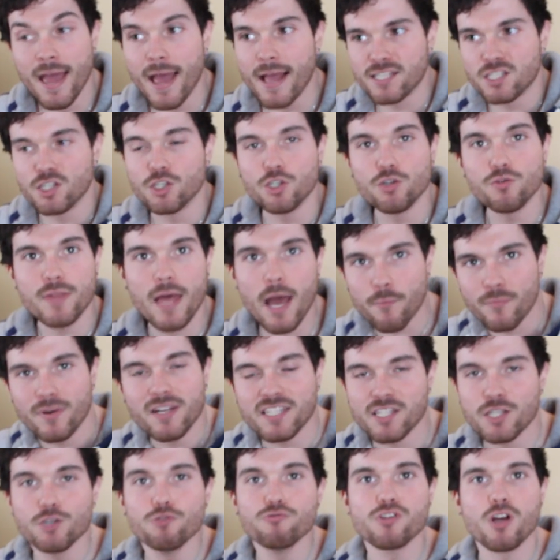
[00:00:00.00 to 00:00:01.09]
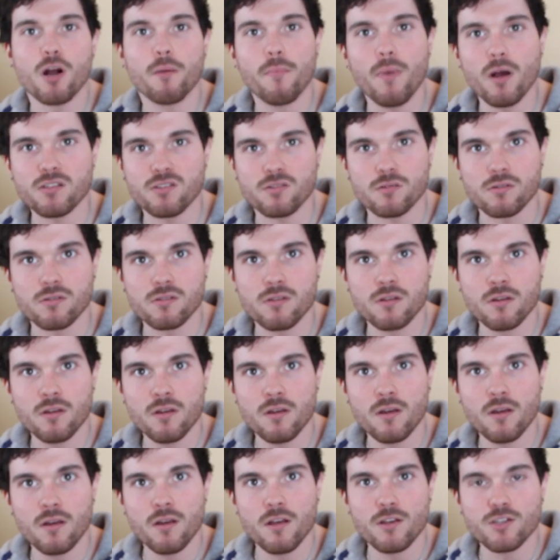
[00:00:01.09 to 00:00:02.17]
And to do that, we need to use our muscles.
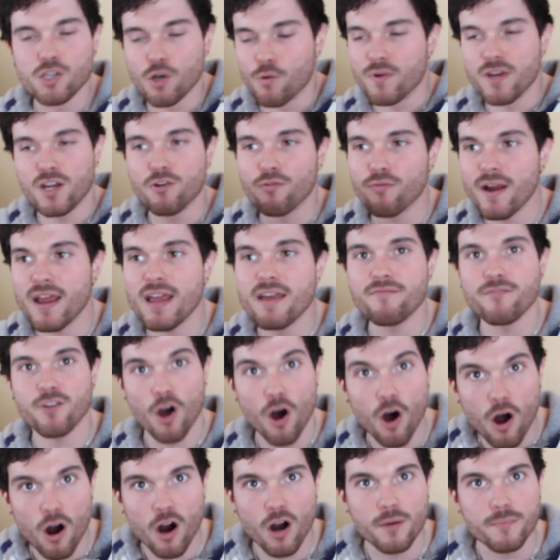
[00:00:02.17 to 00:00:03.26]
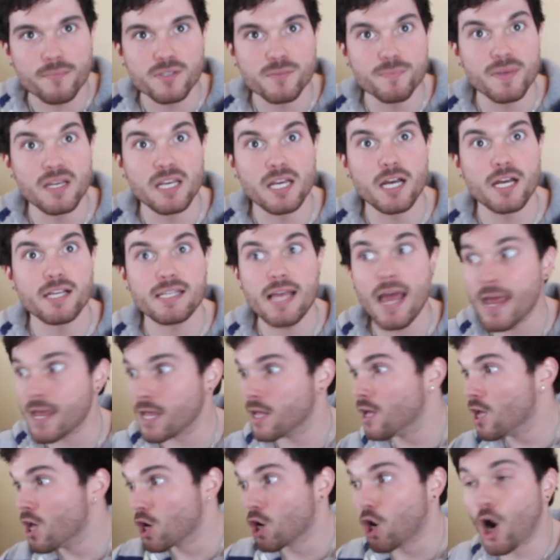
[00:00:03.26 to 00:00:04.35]
So we crave carbs because,
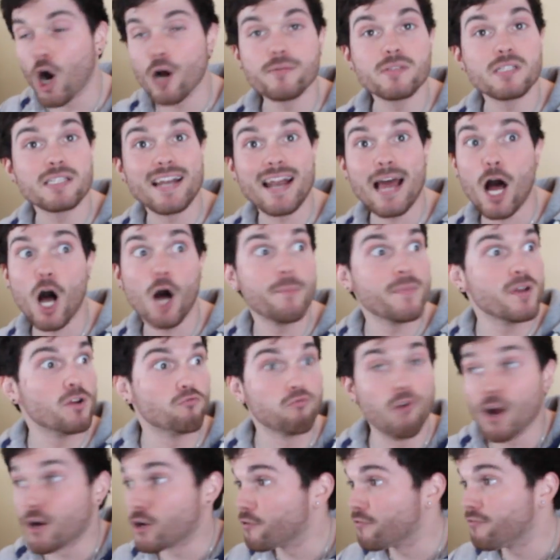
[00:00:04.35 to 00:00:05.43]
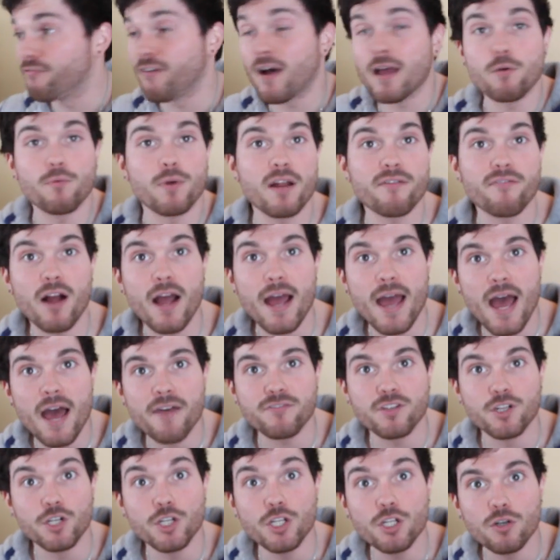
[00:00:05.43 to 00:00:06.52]
hey, carbs is going to help me run or fight whatever I
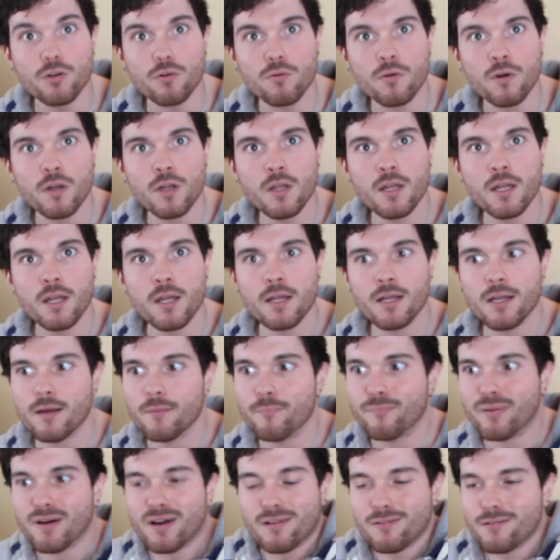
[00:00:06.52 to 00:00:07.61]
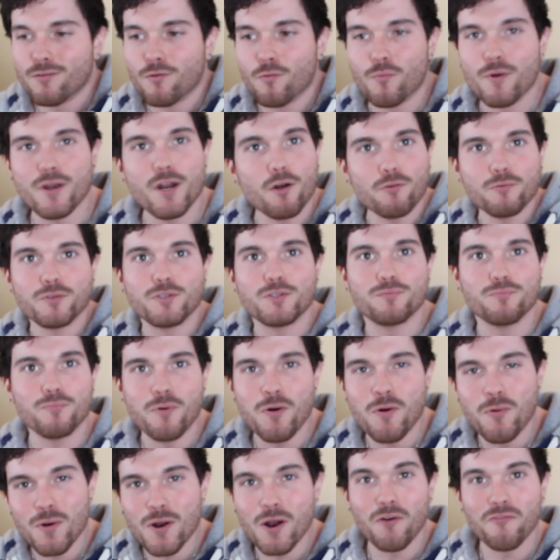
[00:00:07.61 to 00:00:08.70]
have to do. But we don't
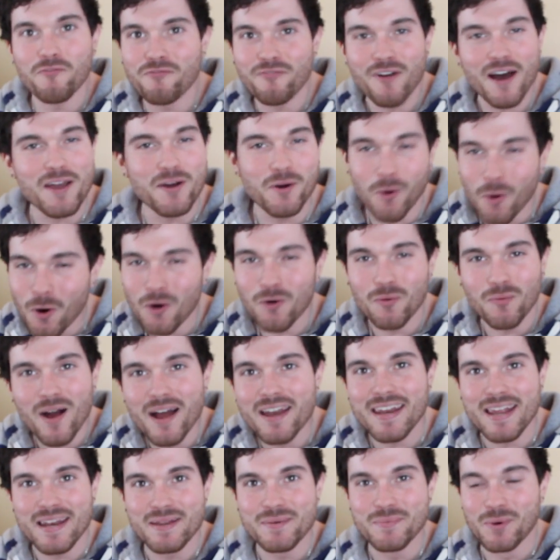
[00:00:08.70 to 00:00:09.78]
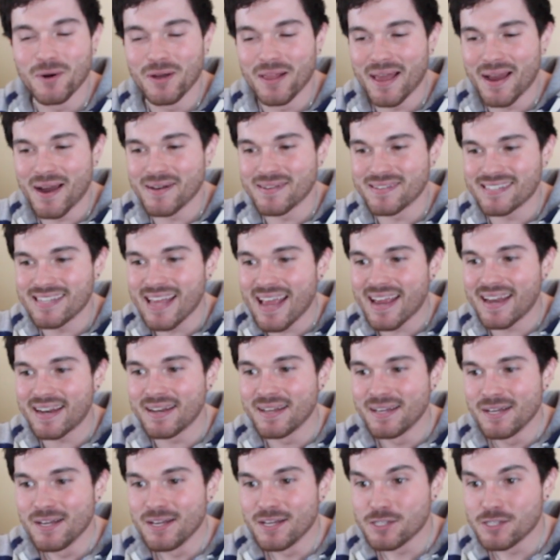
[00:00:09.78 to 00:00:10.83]
fight or run anymore, like I was saying.